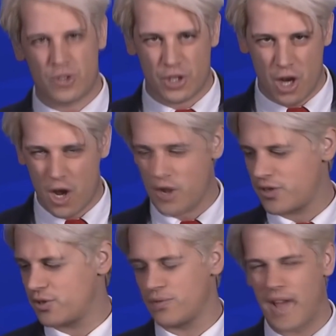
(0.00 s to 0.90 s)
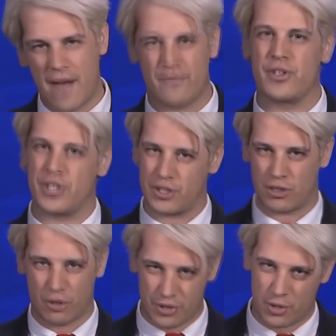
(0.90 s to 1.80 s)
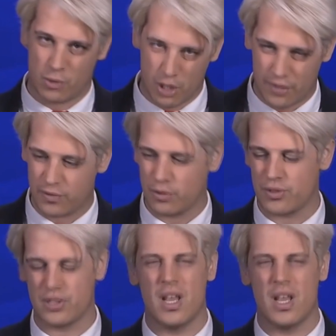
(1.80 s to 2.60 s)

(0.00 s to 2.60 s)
church sort of averages across the workforce,